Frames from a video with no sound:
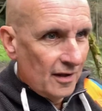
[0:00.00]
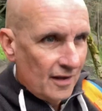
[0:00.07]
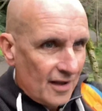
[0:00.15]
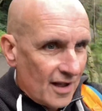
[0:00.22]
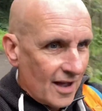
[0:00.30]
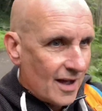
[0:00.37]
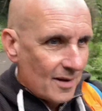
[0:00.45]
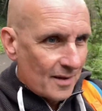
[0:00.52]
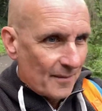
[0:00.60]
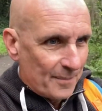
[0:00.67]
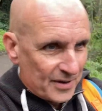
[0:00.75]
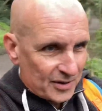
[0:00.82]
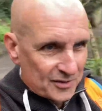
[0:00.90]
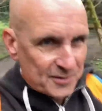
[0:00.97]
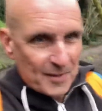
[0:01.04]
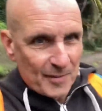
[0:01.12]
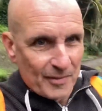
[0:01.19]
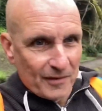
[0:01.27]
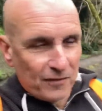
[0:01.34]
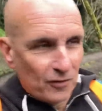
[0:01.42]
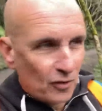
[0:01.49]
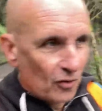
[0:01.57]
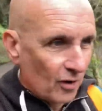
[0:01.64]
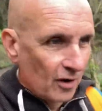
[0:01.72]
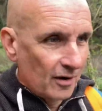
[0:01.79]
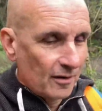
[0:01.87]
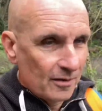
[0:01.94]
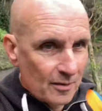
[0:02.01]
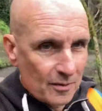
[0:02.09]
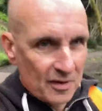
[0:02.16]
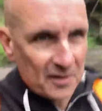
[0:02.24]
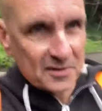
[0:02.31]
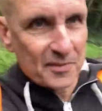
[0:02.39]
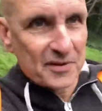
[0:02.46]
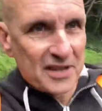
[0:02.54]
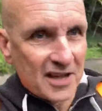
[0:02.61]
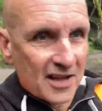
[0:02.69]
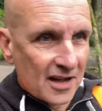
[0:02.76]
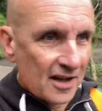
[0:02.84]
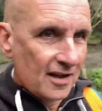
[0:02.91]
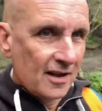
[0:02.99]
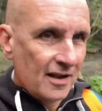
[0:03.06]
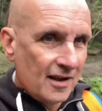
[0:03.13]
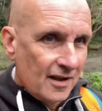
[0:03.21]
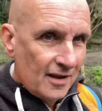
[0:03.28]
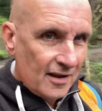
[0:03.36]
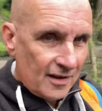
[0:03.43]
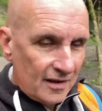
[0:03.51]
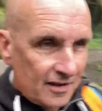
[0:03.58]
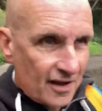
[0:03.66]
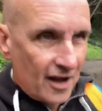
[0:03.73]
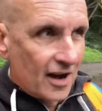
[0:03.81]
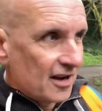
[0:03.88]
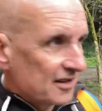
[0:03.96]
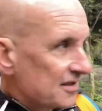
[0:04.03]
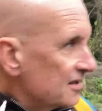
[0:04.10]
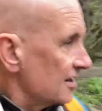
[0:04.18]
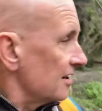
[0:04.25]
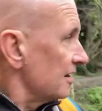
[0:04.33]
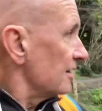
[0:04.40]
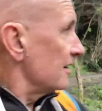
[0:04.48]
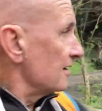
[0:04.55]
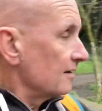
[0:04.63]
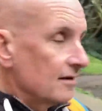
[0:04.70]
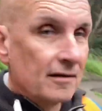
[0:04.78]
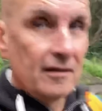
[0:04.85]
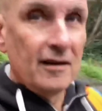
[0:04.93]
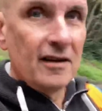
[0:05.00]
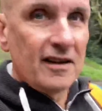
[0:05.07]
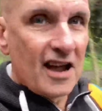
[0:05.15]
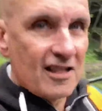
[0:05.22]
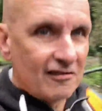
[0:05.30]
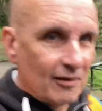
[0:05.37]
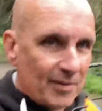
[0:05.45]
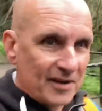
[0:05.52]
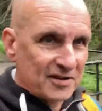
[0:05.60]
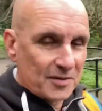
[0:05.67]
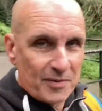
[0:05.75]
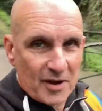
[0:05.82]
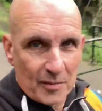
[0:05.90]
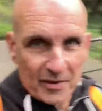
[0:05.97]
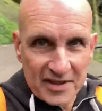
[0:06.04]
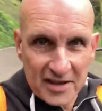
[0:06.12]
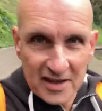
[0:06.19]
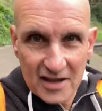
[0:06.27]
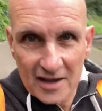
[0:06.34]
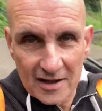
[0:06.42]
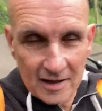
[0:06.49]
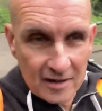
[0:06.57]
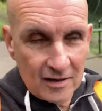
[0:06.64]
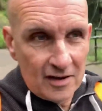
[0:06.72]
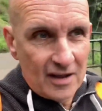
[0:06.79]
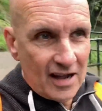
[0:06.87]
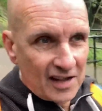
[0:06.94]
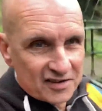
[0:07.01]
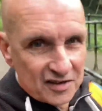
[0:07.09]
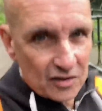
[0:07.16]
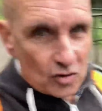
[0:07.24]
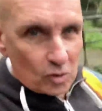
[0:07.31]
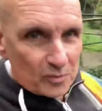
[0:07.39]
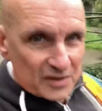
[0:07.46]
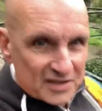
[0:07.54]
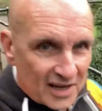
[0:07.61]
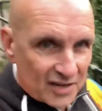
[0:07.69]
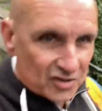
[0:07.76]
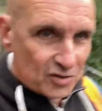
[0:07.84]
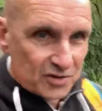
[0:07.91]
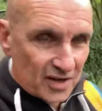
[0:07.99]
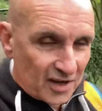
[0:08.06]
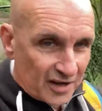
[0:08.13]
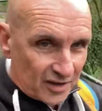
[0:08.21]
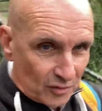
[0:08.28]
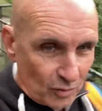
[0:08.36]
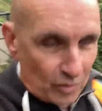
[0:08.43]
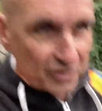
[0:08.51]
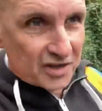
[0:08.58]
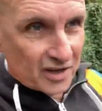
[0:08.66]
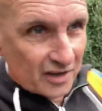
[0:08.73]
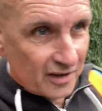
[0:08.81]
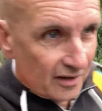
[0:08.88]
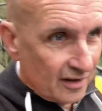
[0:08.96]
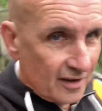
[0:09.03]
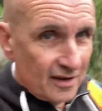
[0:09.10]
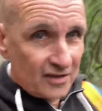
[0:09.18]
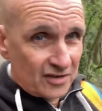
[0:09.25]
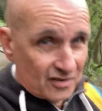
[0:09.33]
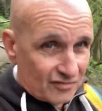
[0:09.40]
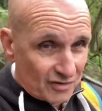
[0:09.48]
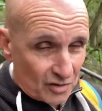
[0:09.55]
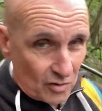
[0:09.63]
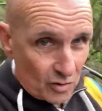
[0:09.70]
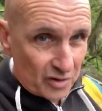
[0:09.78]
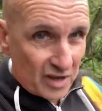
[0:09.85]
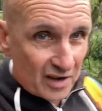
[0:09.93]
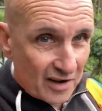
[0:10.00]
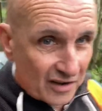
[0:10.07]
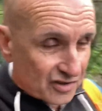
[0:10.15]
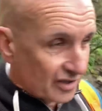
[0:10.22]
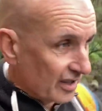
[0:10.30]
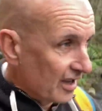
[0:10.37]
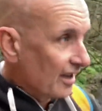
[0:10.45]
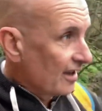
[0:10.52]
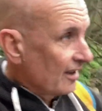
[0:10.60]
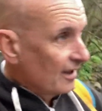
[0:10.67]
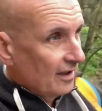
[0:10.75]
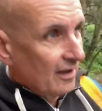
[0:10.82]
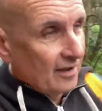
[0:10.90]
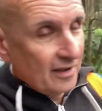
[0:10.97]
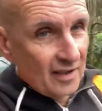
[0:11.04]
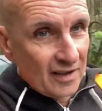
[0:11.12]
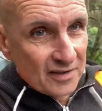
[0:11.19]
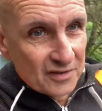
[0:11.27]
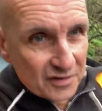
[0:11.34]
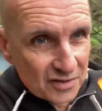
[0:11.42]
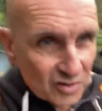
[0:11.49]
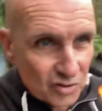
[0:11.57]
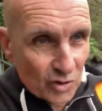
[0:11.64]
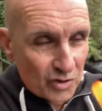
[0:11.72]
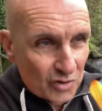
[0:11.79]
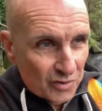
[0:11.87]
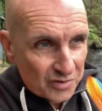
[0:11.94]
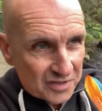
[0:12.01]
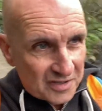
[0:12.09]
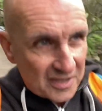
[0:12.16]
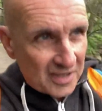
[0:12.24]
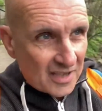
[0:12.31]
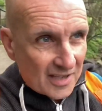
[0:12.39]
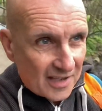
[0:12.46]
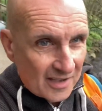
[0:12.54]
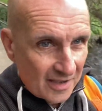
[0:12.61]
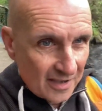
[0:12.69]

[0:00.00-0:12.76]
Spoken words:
I've been on this bit before, where it's up the art gallery place up here where the Anthony Gormley statues are in the water. Just around the corner here, actually. So this will join on to the